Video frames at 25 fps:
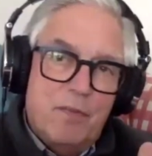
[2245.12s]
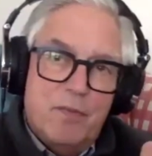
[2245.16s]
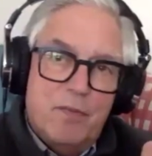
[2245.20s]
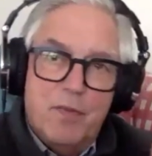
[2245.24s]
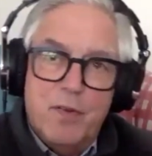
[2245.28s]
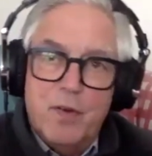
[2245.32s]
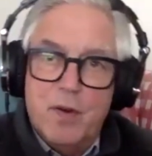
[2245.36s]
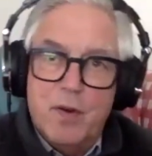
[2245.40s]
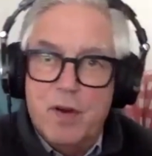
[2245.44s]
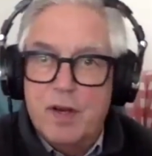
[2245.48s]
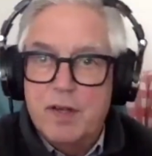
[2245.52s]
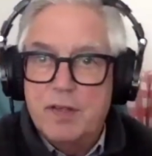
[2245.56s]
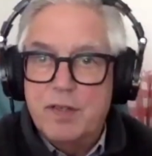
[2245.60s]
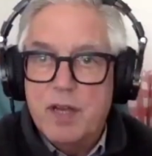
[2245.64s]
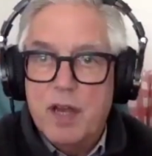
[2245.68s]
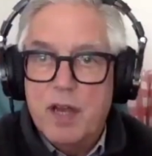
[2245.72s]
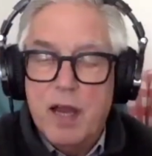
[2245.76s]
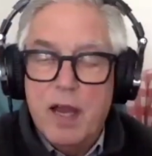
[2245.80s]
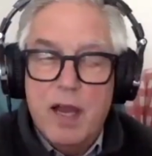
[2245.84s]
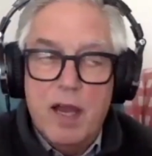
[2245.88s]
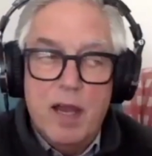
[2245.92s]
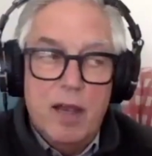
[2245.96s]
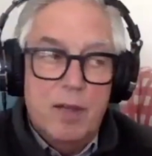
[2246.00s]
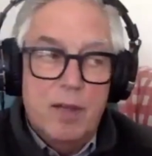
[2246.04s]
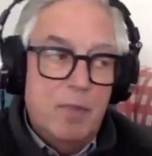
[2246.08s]
for a
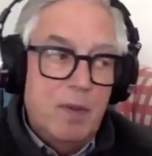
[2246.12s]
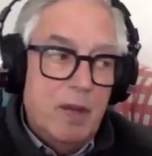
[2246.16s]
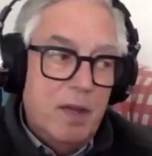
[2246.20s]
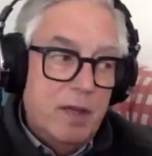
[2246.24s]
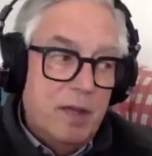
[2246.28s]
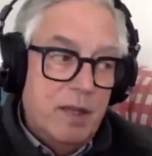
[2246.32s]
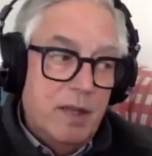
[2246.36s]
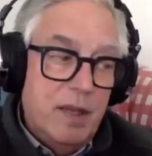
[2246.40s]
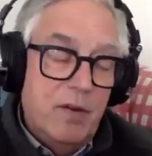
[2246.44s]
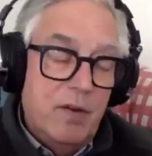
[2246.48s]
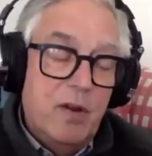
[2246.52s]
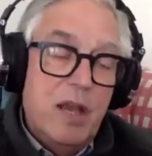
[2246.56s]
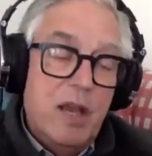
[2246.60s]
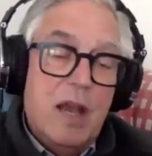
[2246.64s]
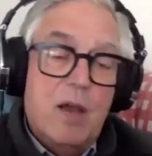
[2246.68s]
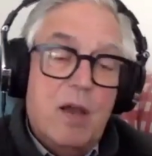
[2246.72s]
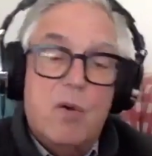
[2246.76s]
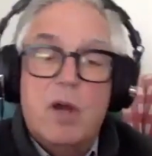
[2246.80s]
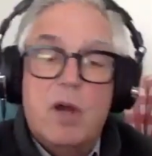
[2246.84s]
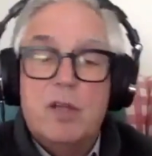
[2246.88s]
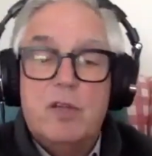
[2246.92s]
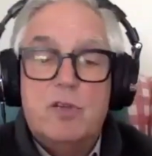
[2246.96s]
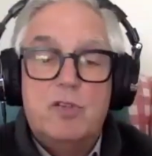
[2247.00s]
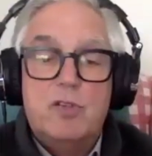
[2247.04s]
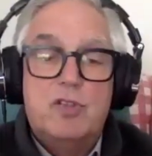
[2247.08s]
time there are
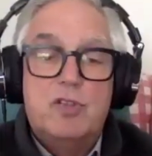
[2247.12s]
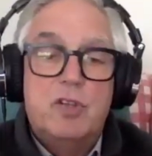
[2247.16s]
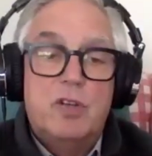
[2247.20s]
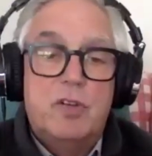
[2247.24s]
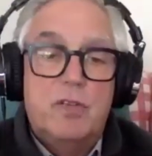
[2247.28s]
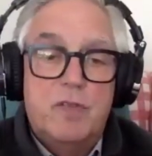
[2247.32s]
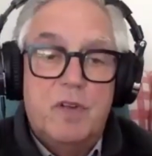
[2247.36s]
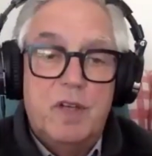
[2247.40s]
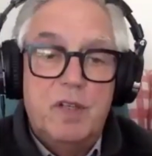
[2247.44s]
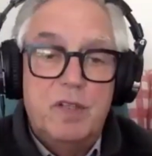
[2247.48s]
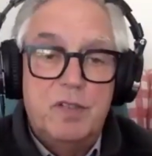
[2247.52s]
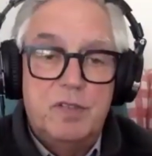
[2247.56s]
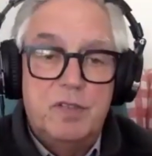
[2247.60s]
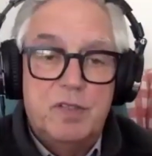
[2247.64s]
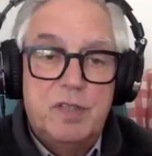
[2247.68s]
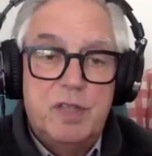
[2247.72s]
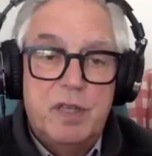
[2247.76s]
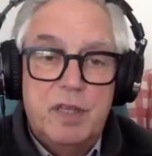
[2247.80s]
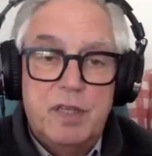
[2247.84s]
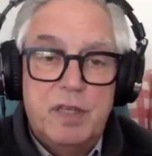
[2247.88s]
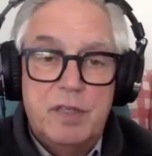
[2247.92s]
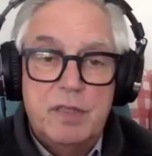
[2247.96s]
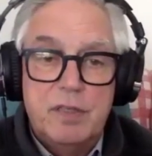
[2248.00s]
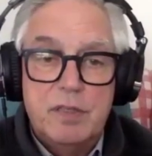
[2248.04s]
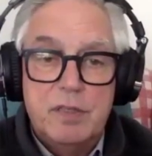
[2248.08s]
now other surveys
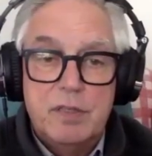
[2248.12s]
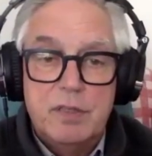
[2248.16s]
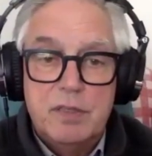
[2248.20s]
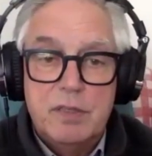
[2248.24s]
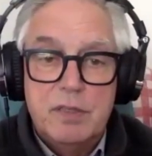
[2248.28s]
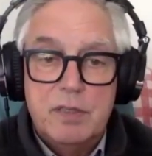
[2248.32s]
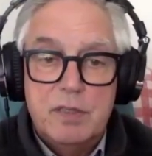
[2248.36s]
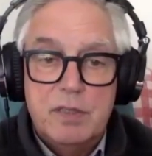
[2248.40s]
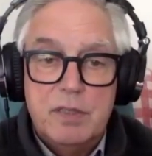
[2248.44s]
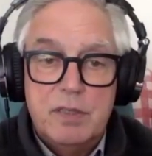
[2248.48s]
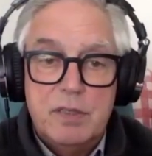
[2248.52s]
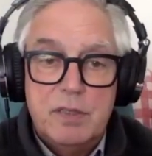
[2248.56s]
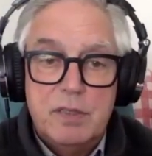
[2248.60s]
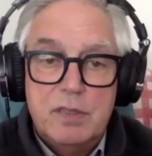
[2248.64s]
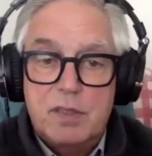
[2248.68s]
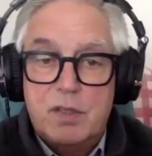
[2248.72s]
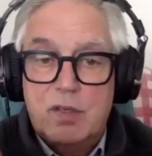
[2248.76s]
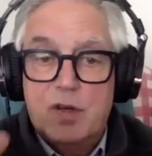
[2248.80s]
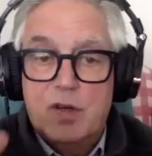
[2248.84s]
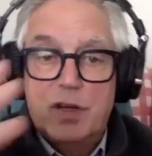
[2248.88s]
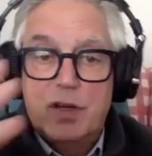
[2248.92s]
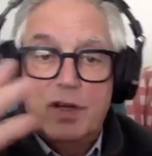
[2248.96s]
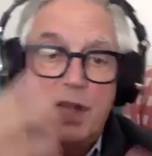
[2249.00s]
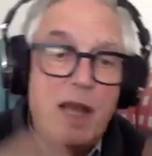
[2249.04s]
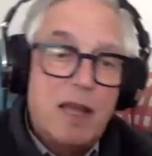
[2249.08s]
that
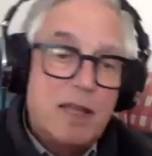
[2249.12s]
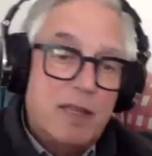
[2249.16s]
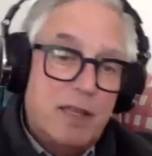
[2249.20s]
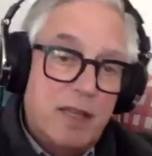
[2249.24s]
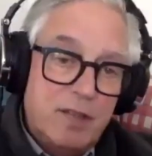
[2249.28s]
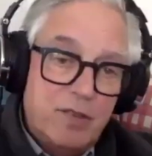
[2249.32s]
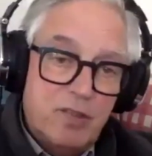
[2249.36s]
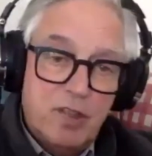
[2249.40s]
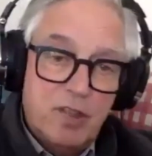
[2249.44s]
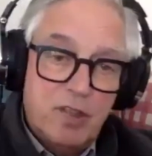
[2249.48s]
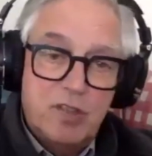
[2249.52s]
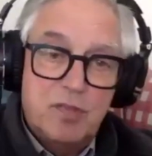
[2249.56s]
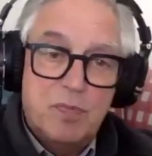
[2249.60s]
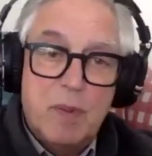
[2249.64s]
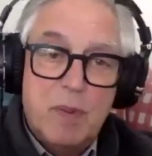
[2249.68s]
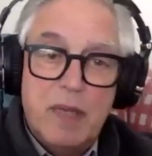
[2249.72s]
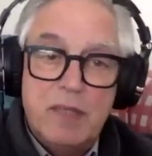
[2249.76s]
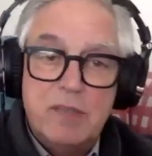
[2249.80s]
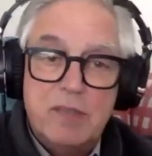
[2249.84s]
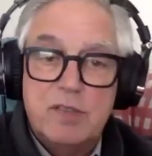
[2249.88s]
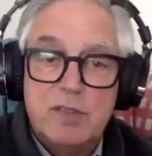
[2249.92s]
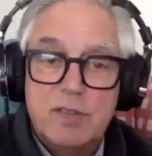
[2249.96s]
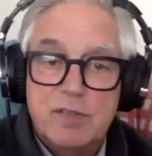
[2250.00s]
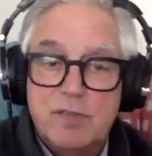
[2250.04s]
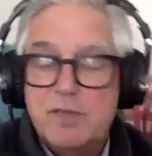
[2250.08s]
are a lot less
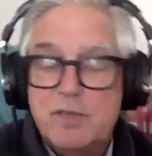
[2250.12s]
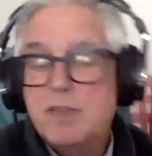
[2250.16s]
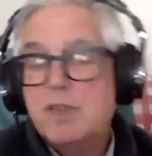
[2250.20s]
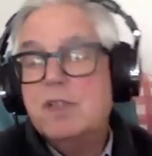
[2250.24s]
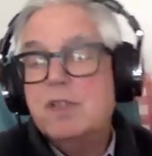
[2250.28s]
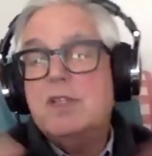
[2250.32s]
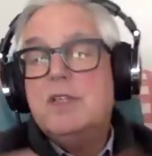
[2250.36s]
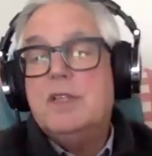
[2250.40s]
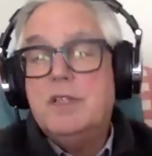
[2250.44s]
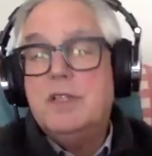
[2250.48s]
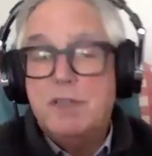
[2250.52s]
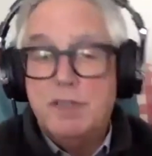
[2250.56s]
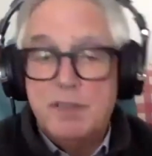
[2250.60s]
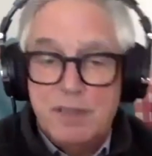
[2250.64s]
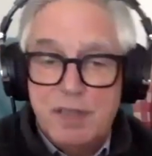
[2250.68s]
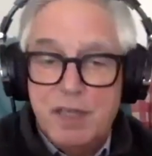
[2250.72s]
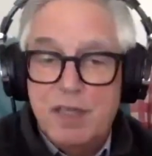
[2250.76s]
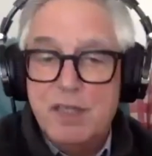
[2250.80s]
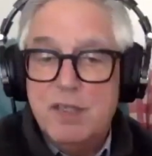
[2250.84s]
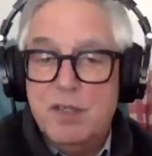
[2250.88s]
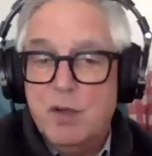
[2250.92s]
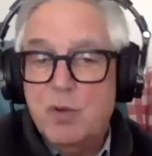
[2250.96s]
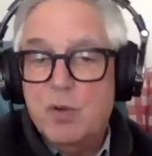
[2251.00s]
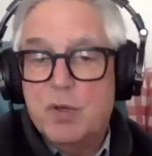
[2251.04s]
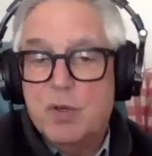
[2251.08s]
expensive
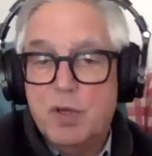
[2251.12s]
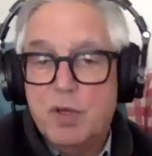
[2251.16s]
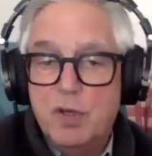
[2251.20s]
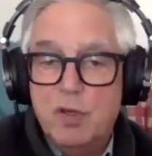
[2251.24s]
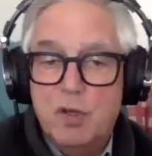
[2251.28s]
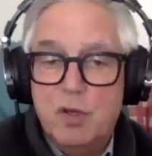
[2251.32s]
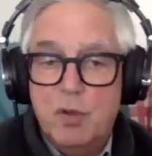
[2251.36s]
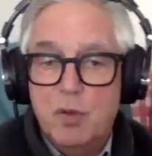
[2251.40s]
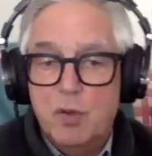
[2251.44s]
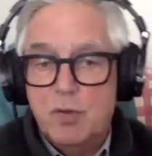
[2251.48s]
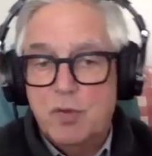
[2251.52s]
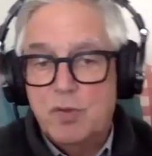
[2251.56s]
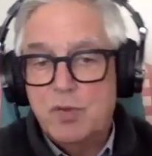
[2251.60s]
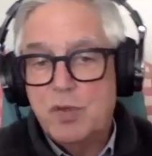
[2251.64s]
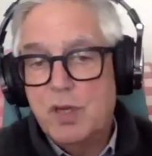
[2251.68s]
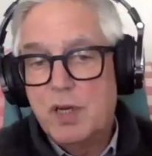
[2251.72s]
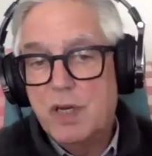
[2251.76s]
that you can use.